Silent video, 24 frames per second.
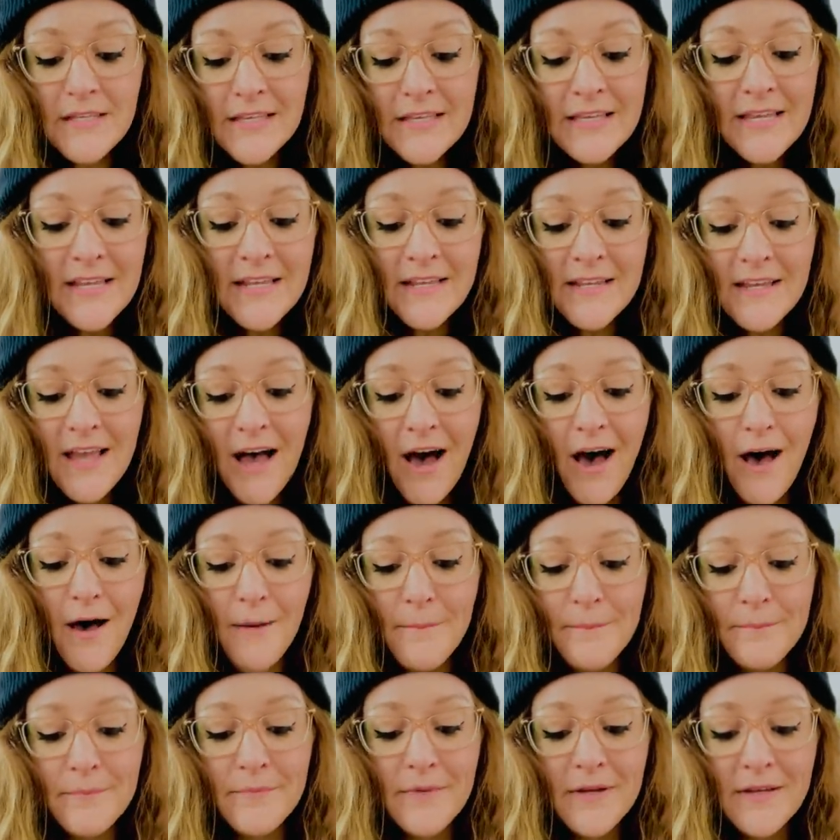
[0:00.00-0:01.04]
can
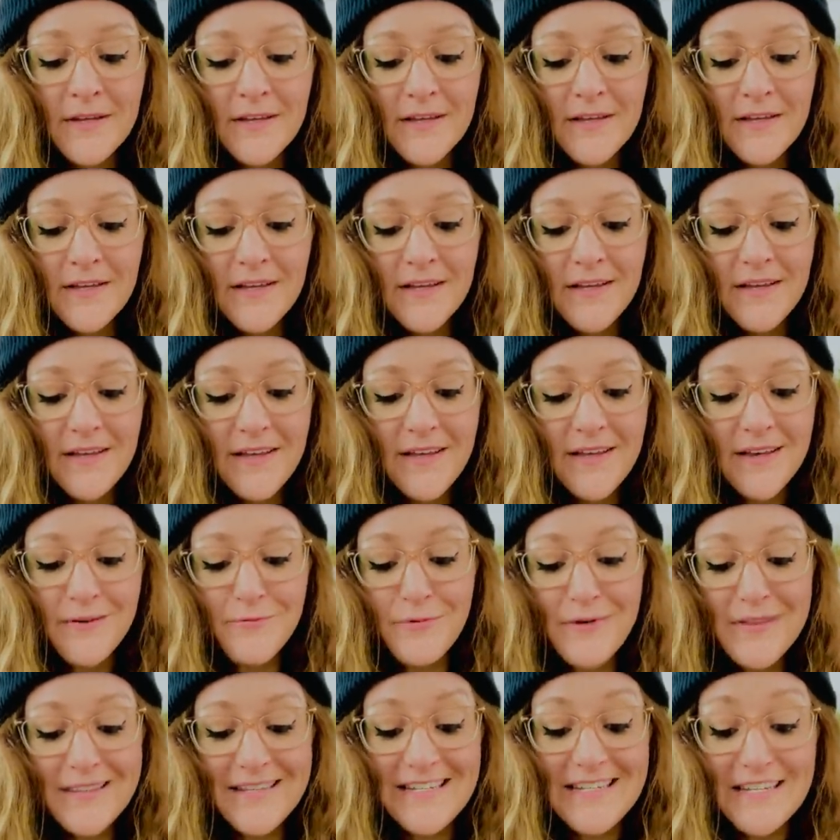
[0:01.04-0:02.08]
come
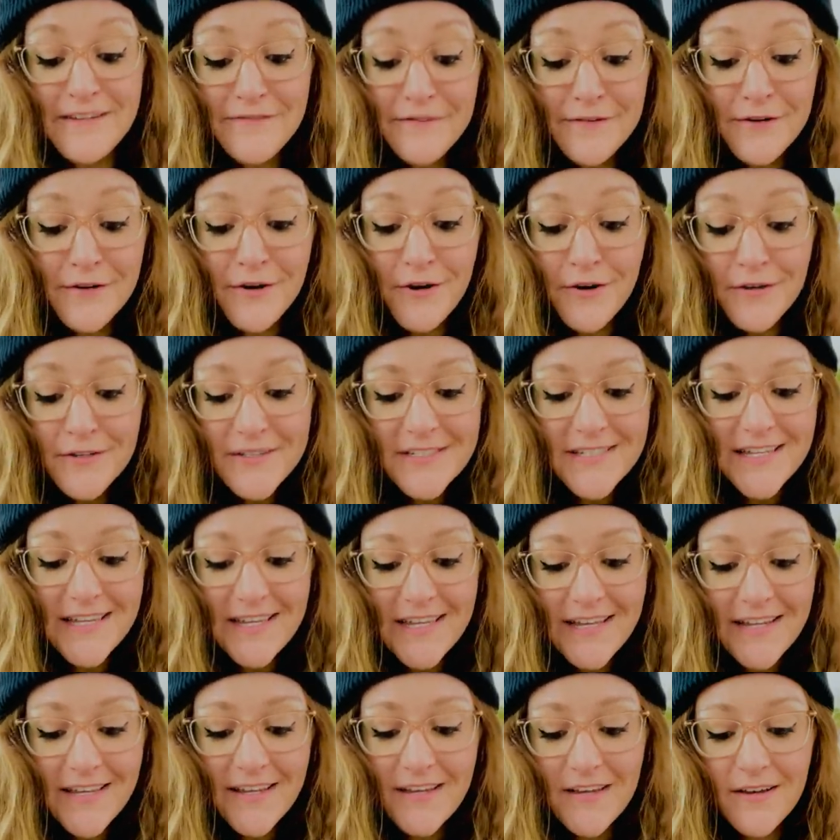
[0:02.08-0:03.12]
with
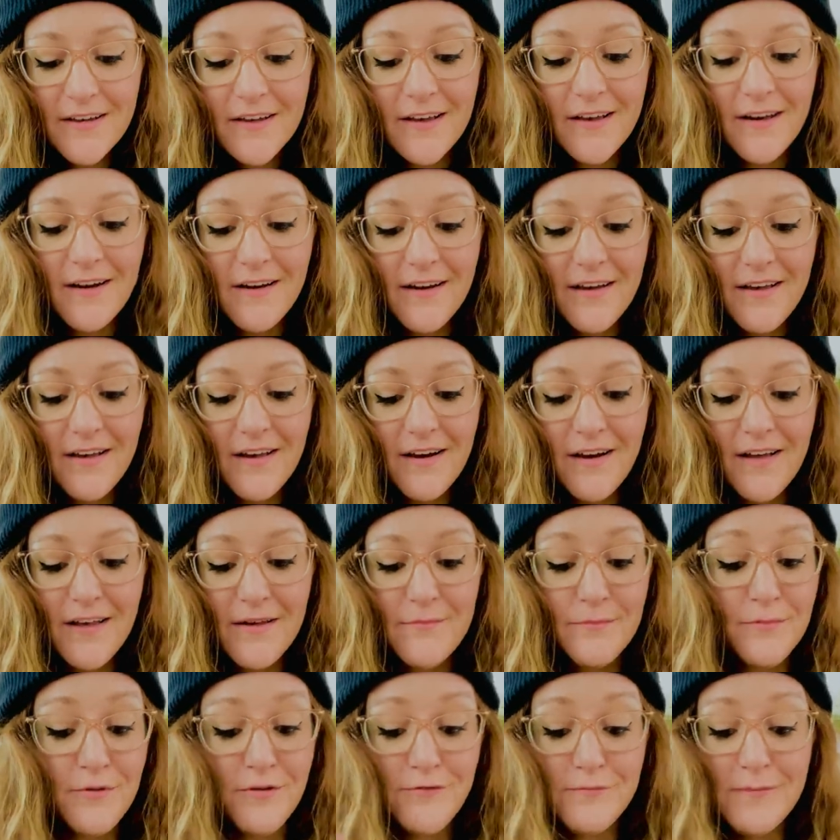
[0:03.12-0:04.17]
difficulty,
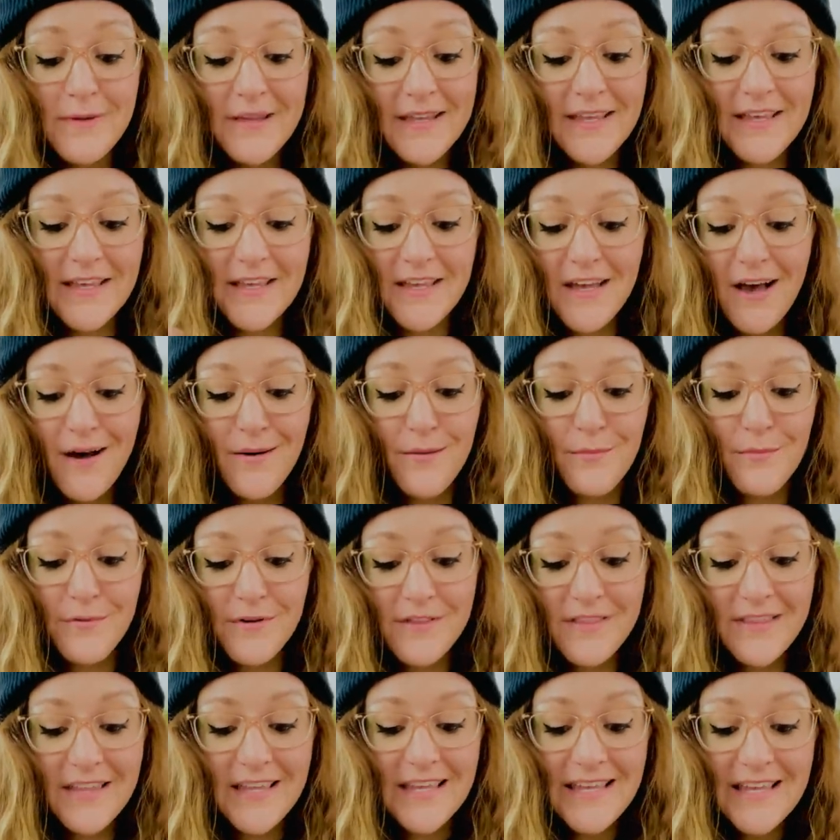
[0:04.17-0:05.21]
and movement can come
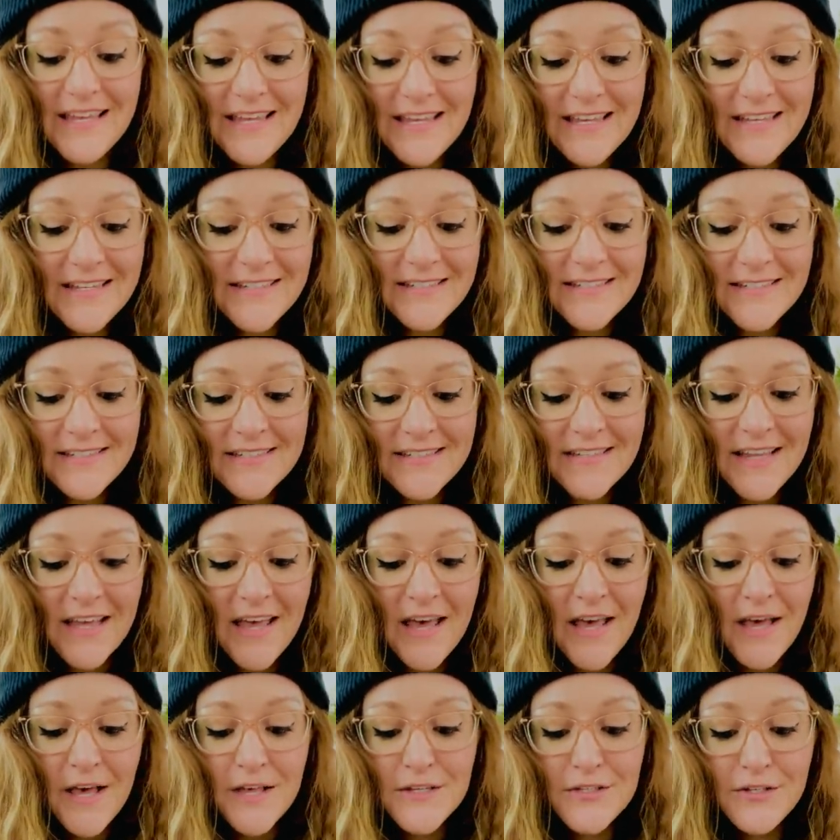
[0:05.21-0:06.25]
with ease.
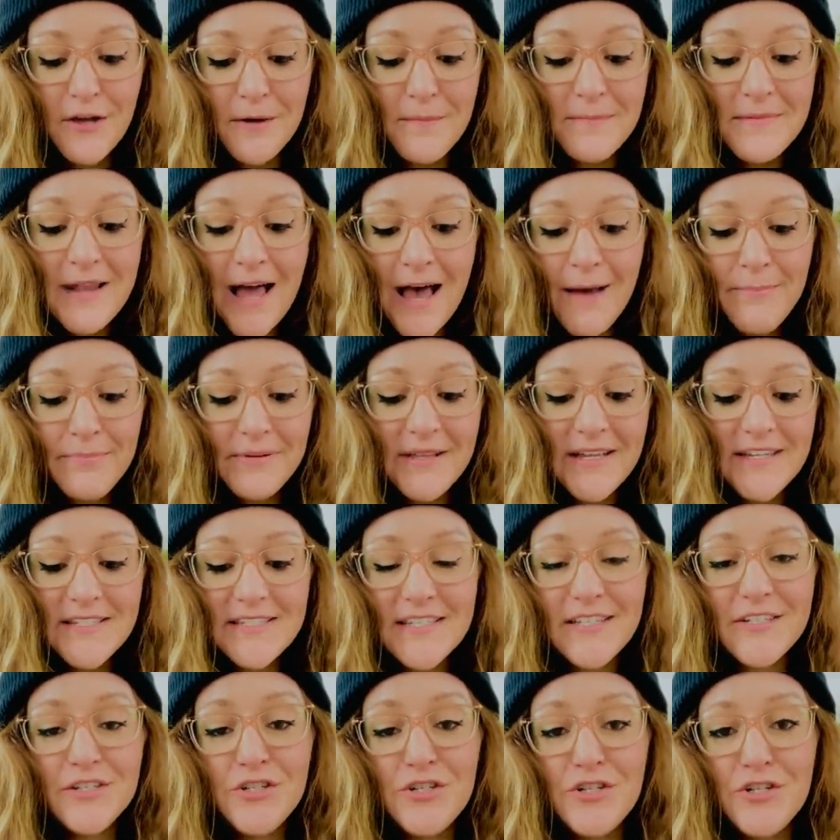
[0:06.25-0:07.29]
So I'm not
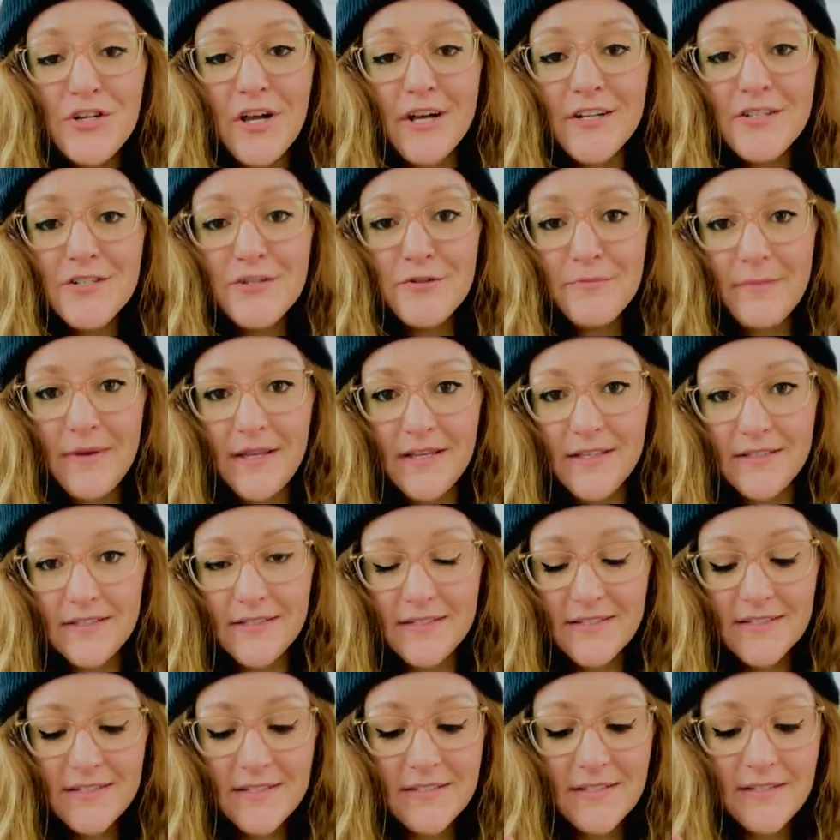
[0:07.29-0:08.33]
placing
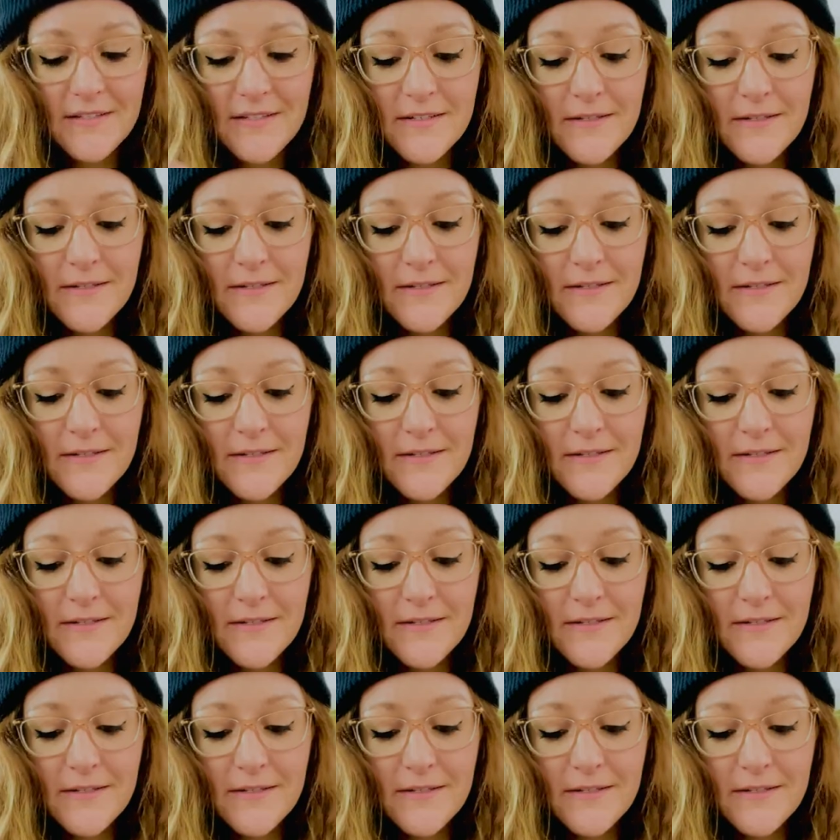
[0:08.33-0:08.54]
judgments